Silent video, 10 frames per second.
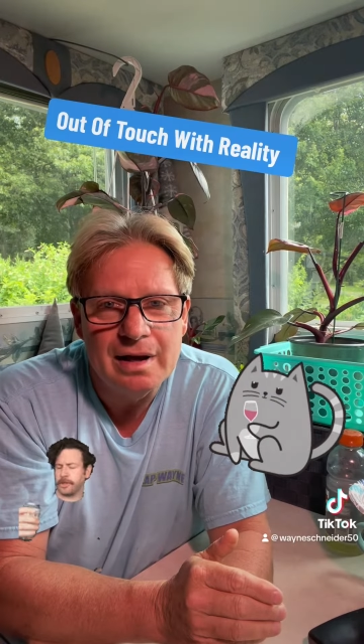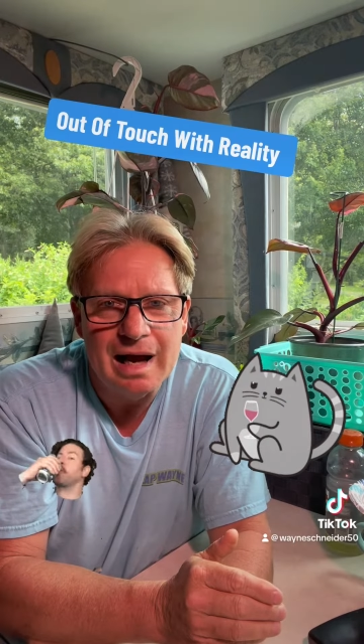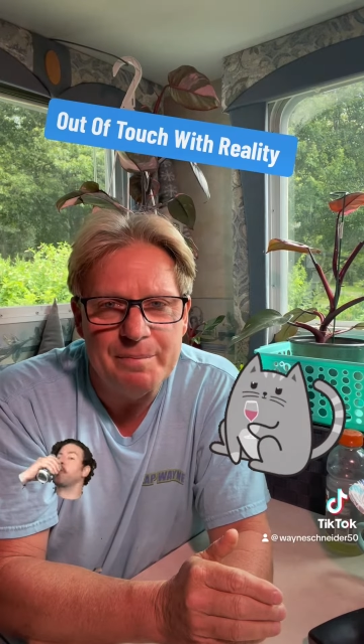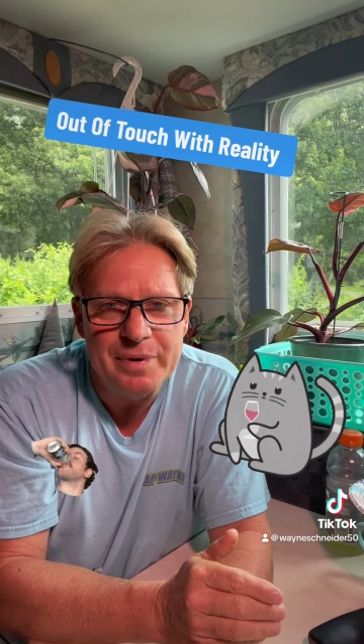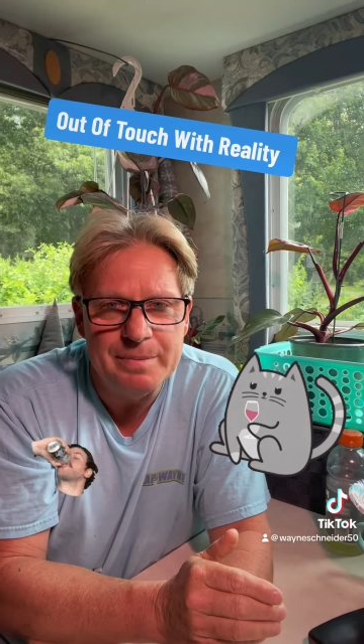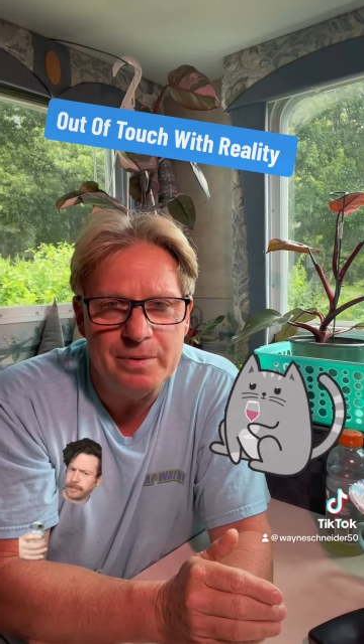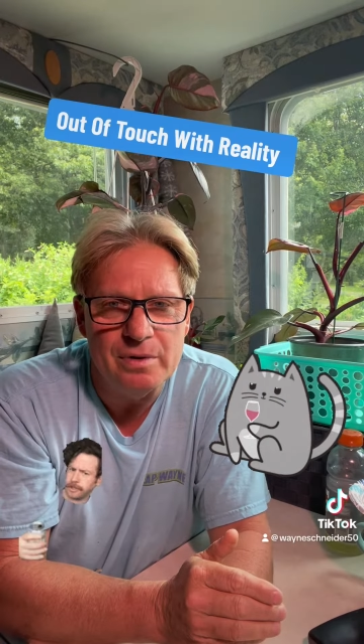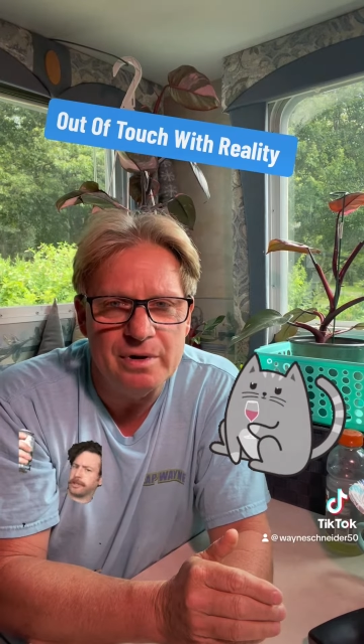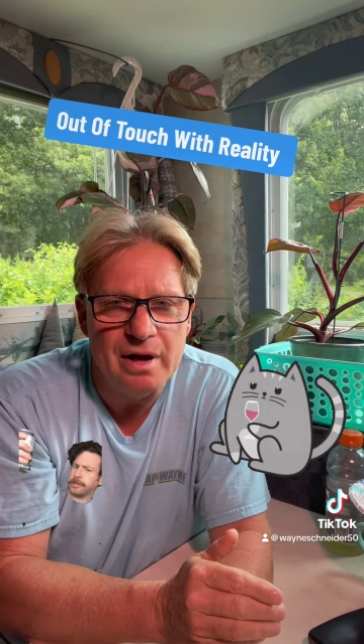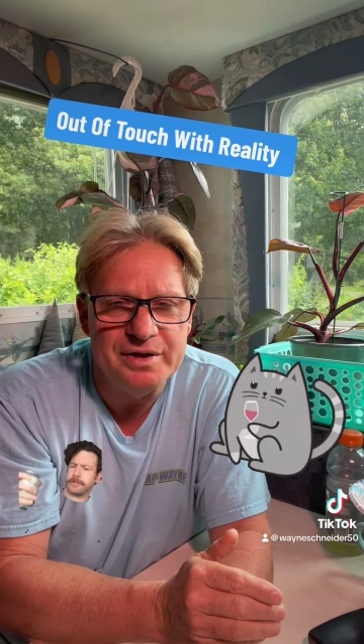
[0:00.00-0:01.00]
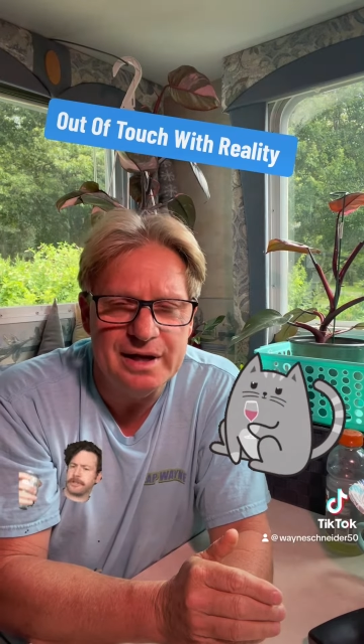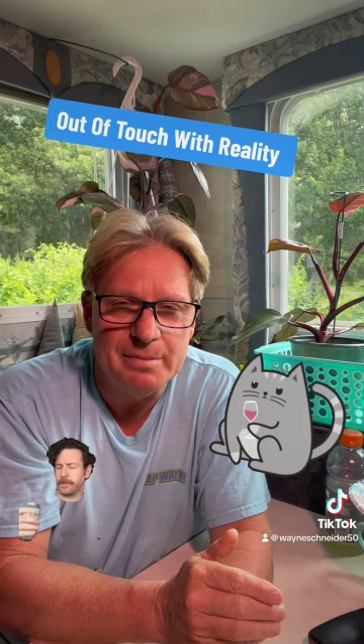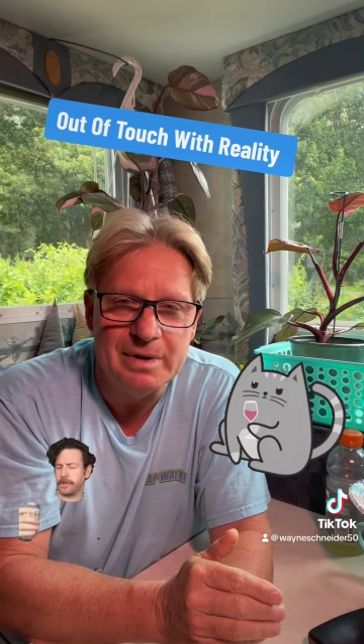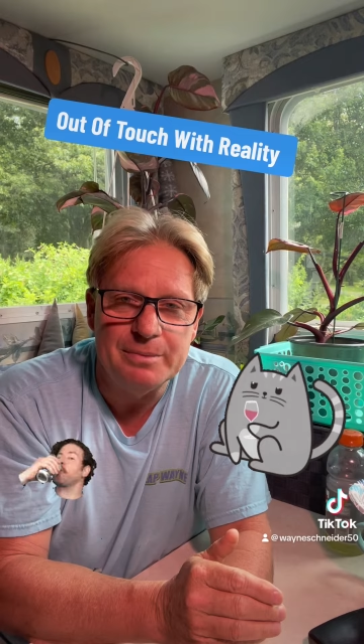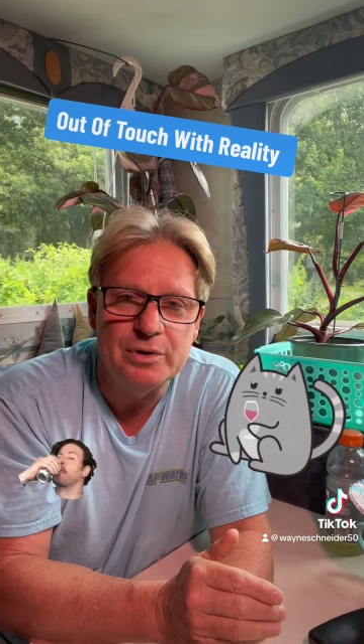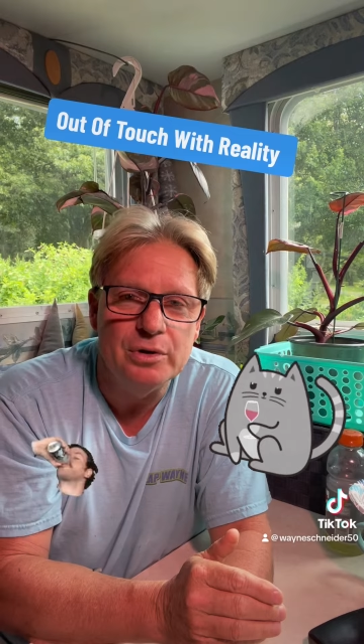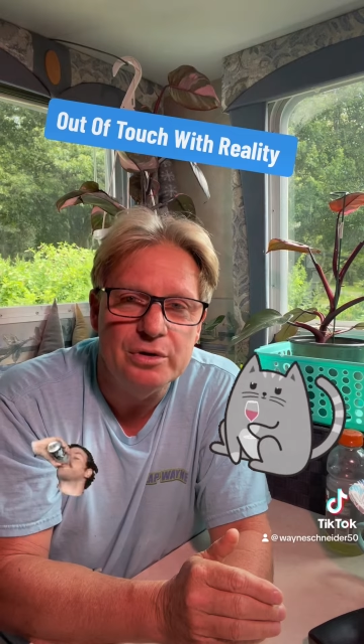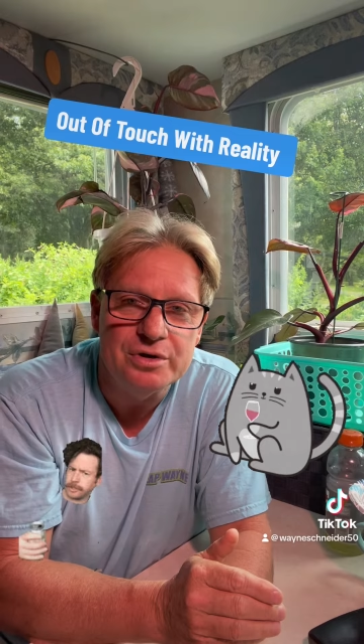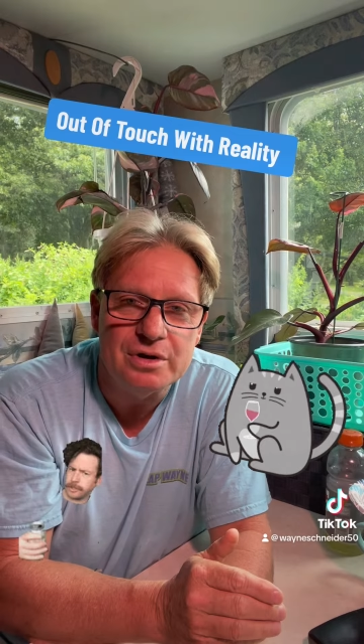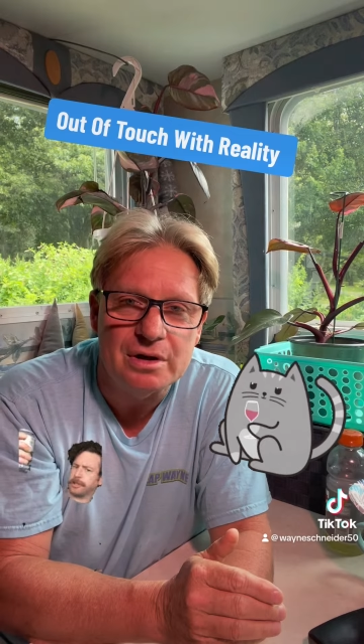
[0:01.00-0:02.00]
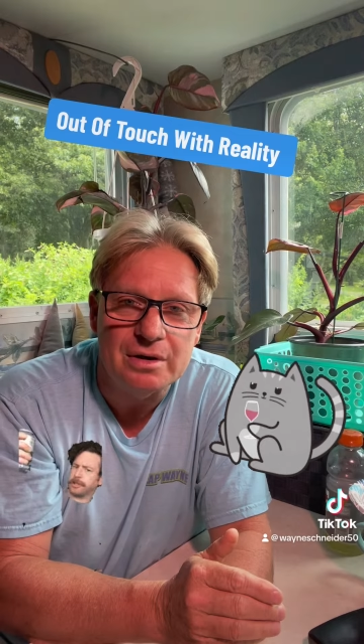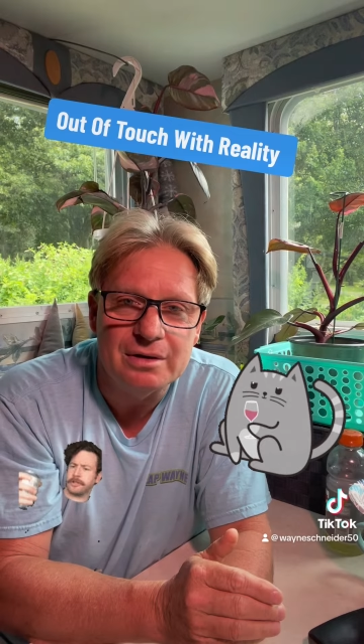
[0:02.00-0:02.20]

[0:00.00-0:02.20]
and people tell me I'm delusional.